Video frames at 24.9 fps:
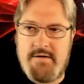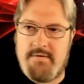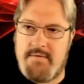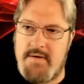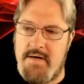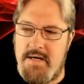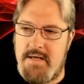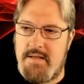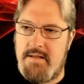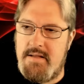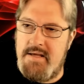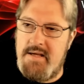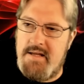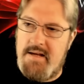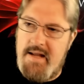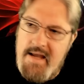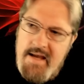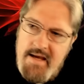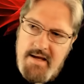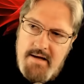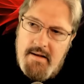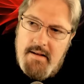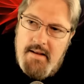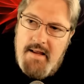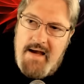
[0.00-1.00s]
critically
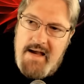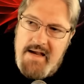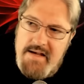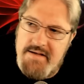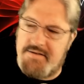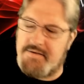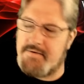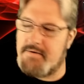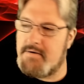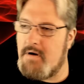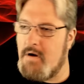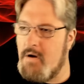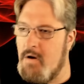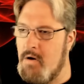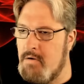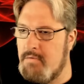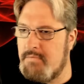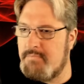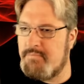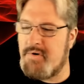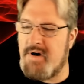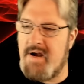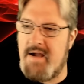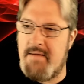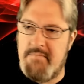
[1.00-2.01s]
analyze their own
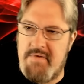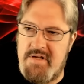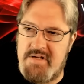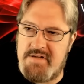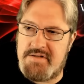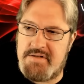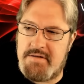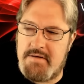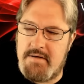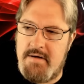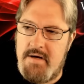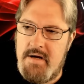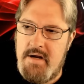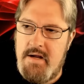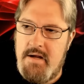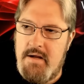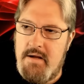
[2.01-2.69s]
prime minister